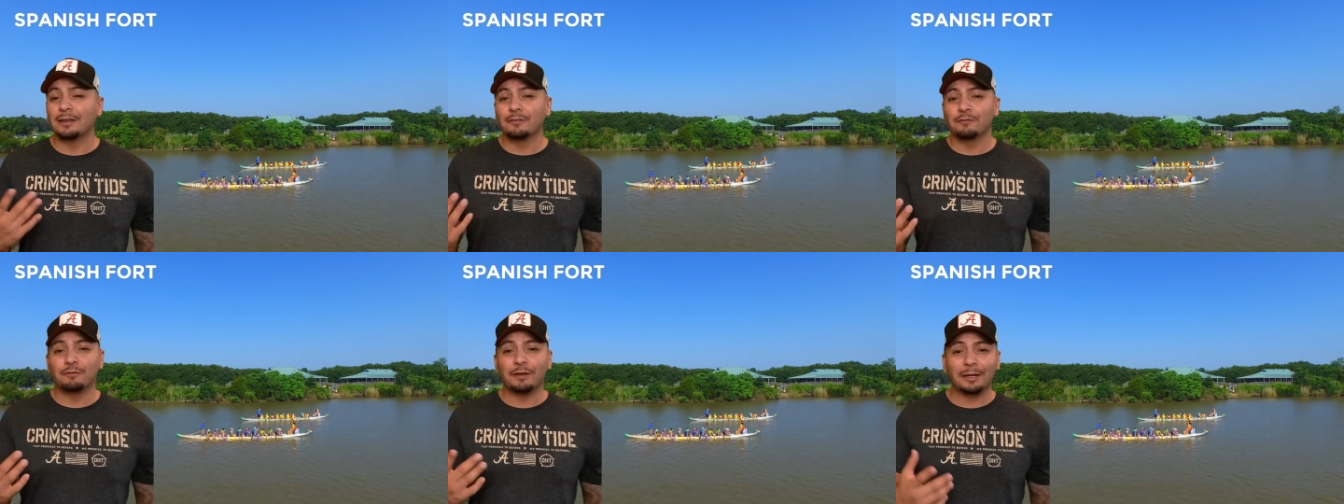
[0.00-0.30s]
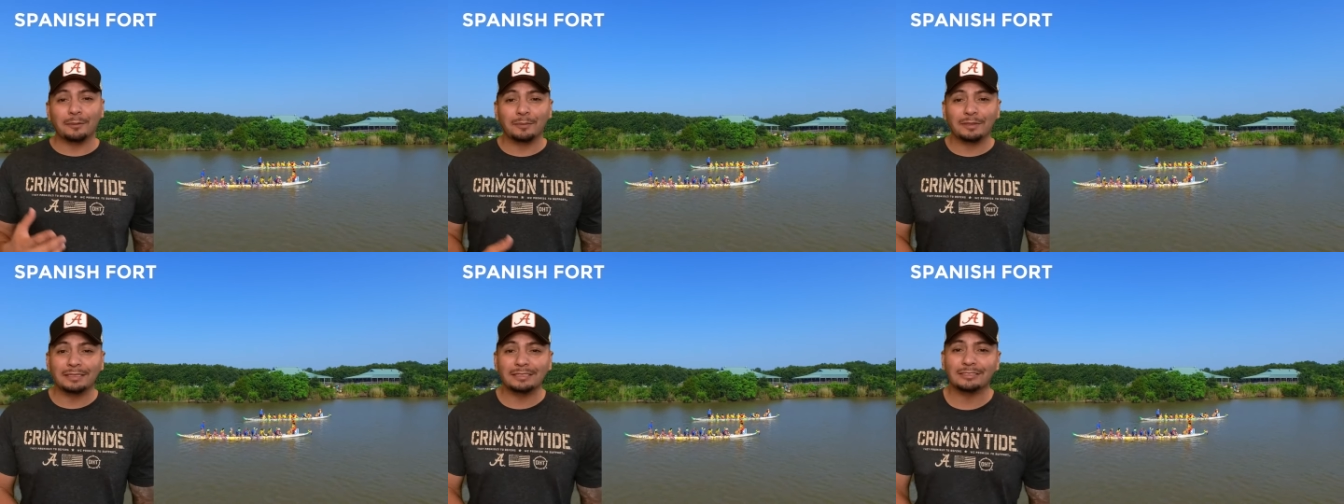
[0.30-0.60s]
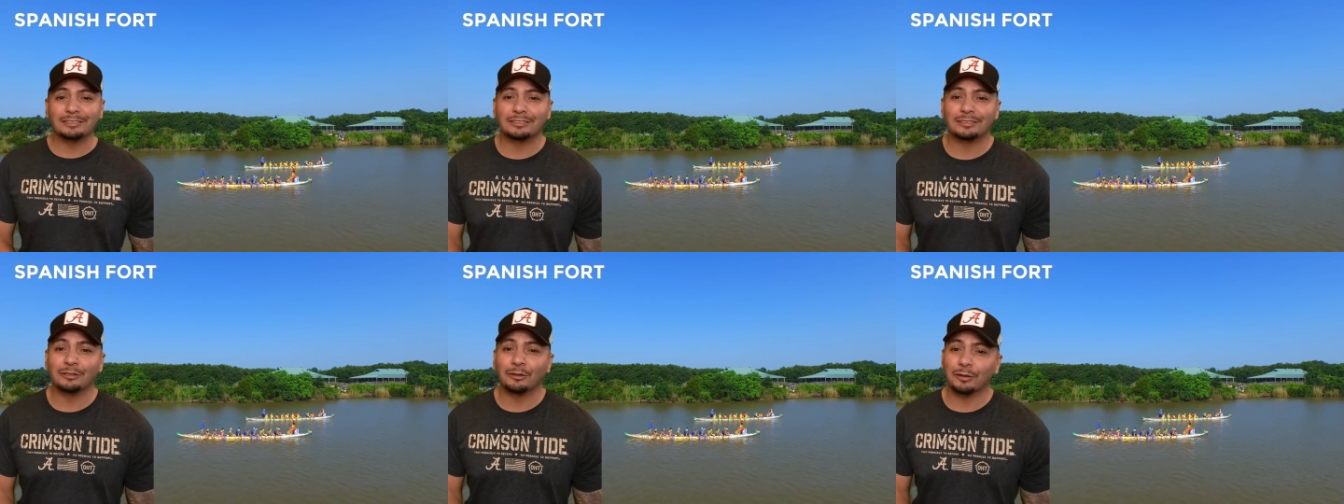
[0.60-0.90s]

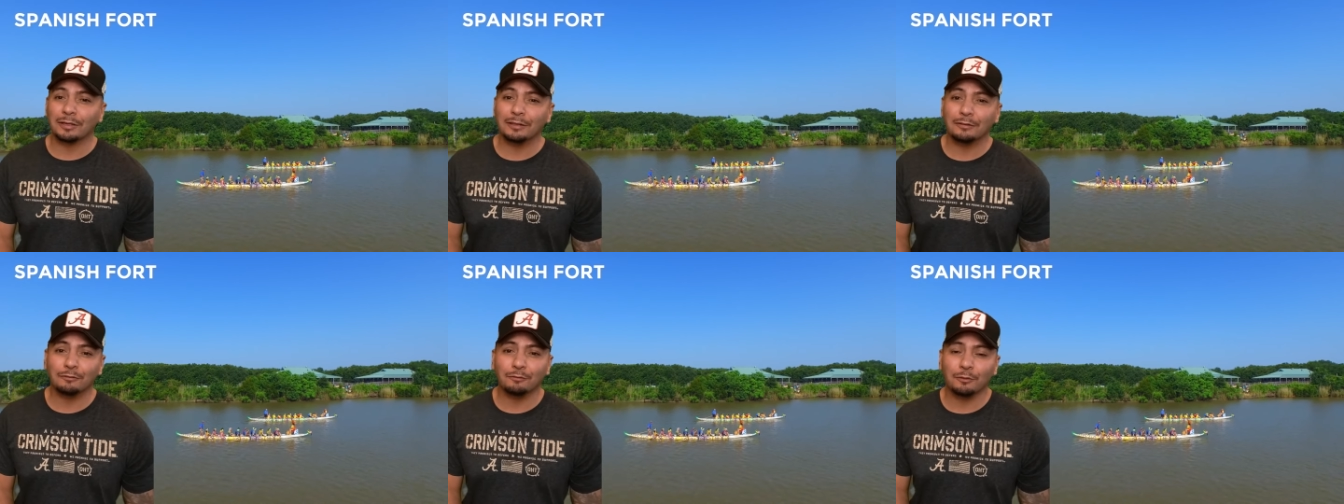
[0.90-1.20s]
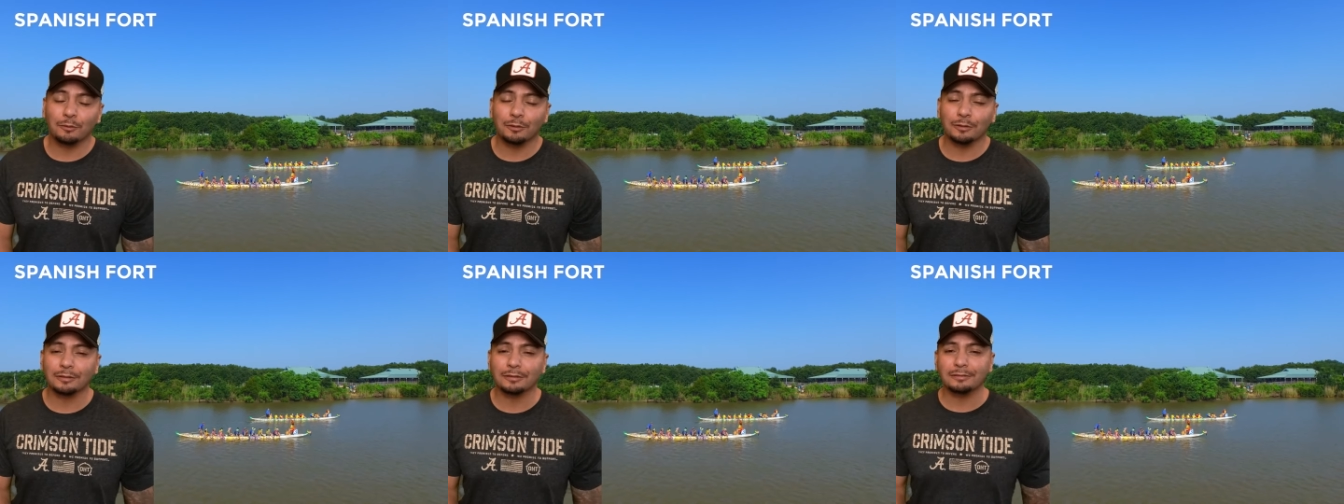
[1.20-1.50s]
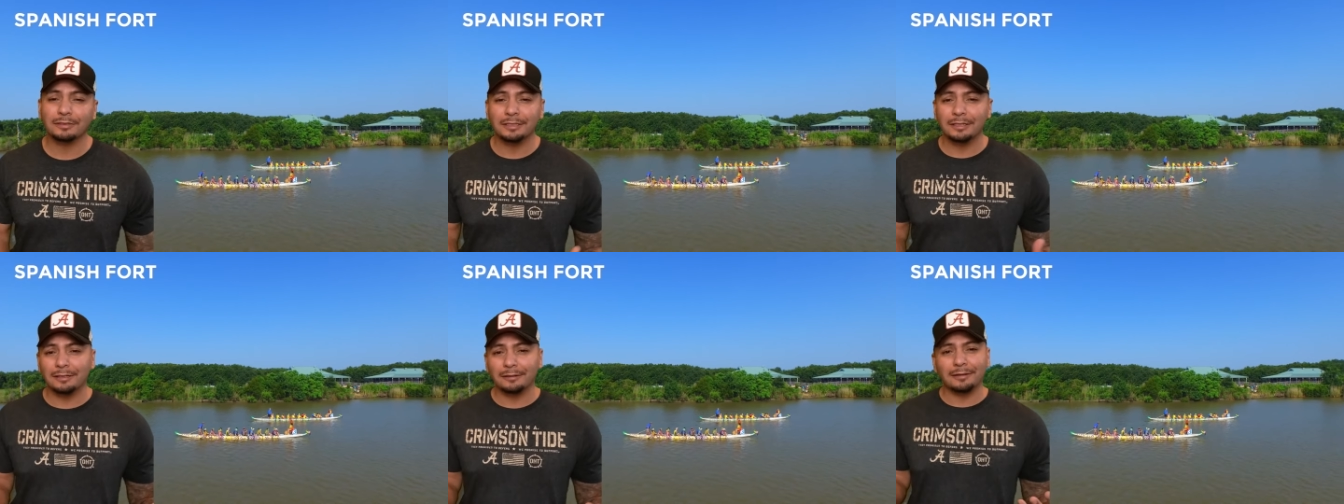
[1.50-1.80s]
families looking
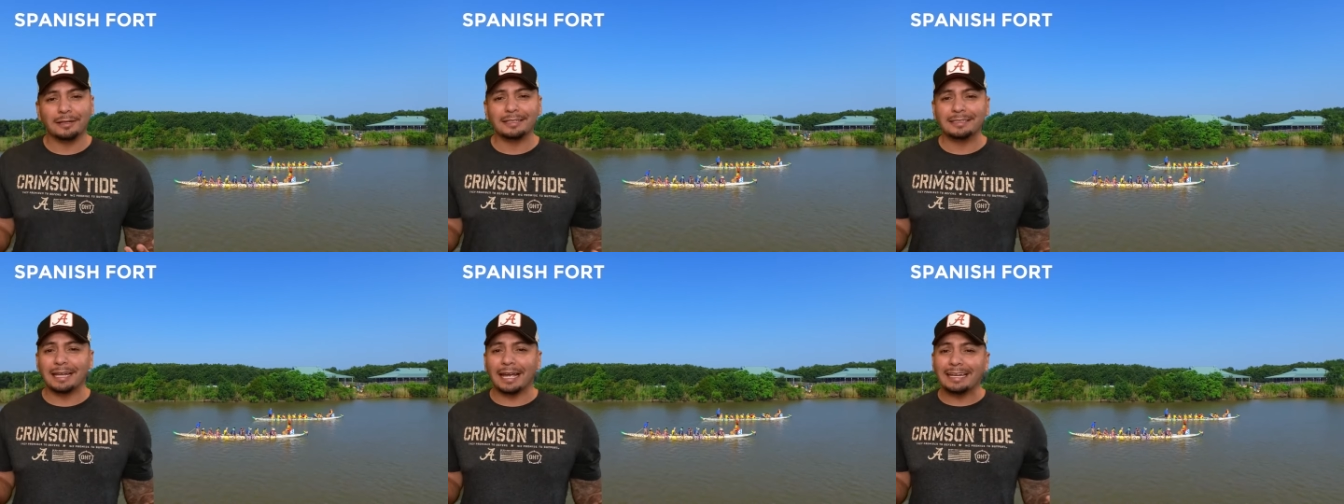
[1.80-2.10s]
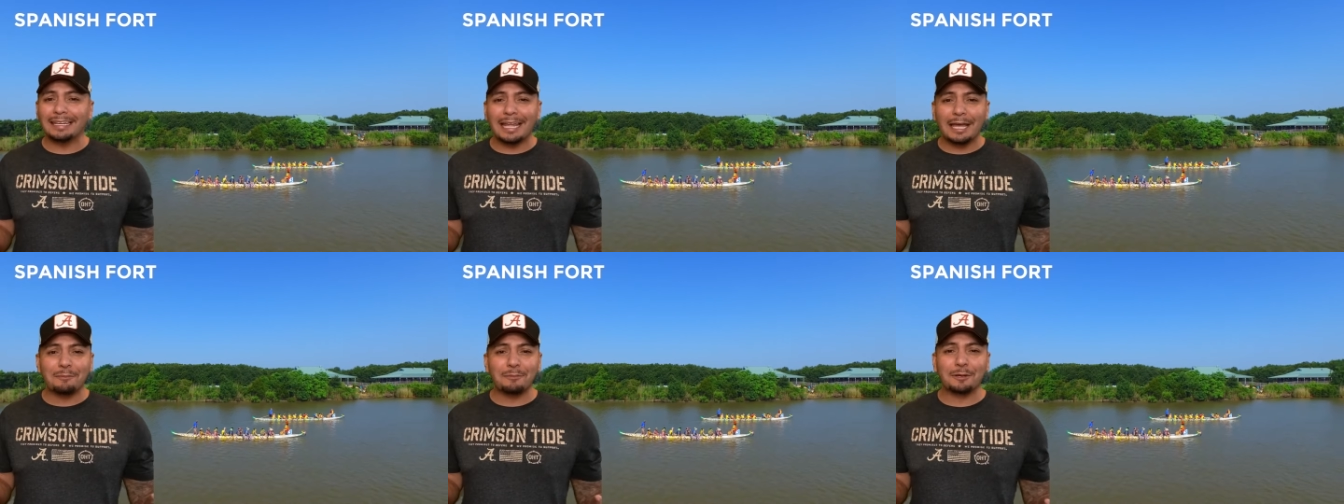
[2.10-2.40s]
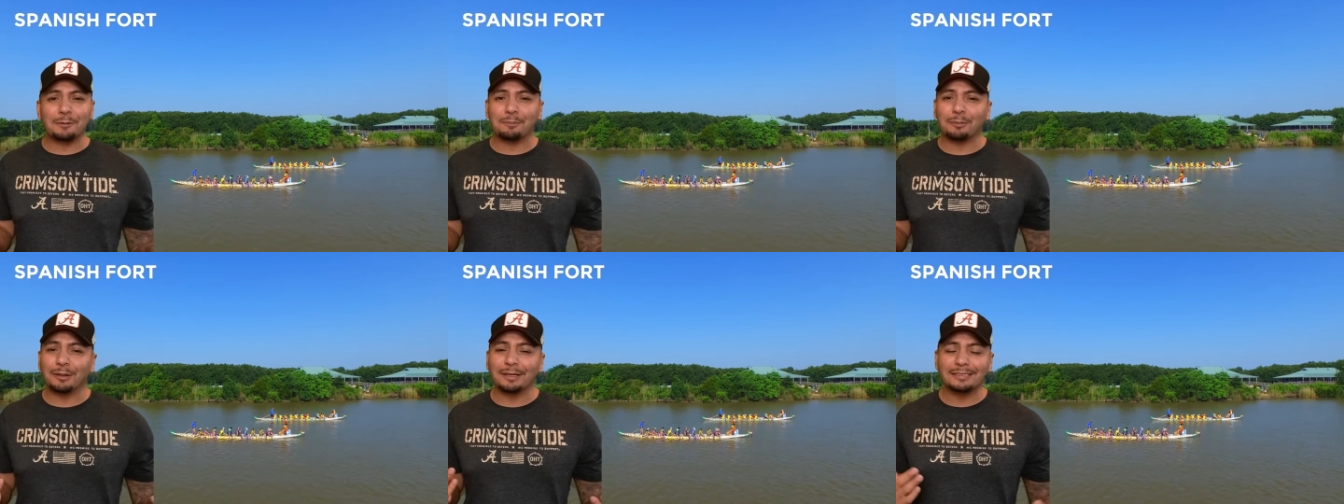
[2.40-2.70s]
for, you know, a
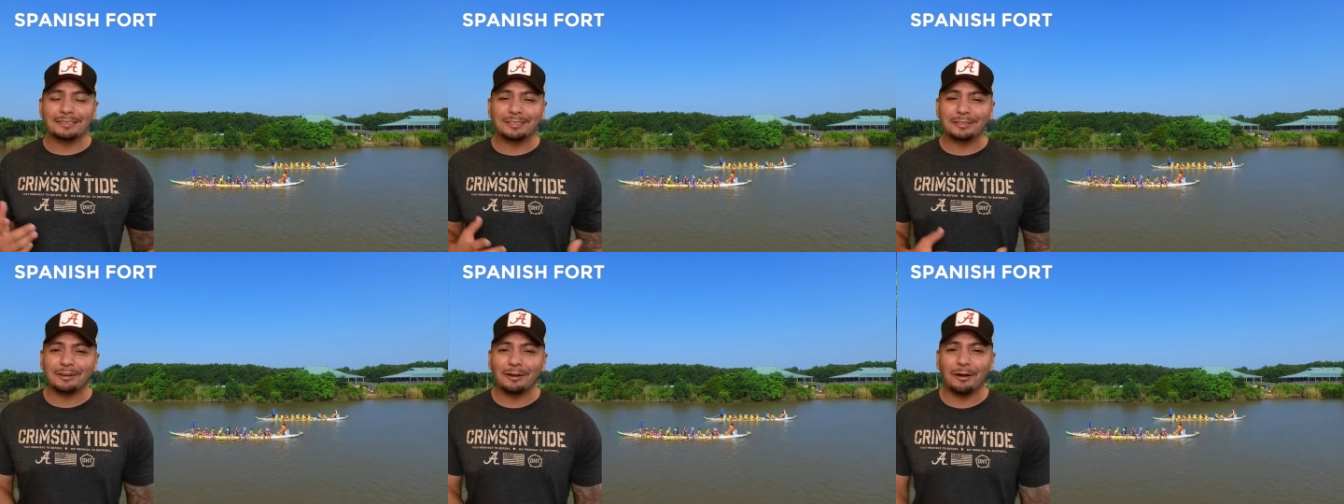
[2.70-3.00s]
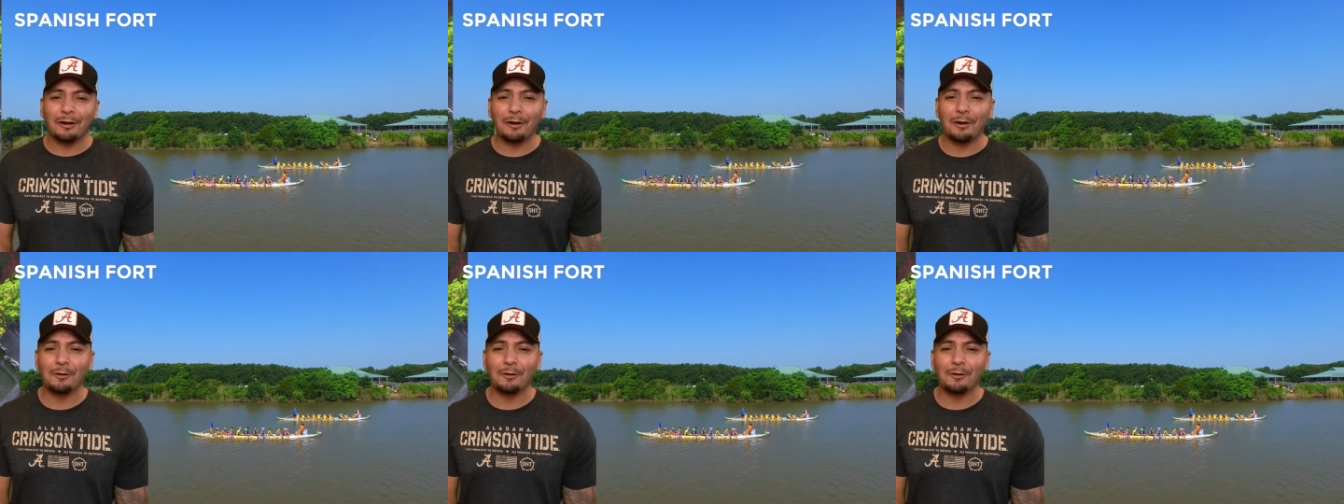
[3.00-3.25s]
dynamic place to call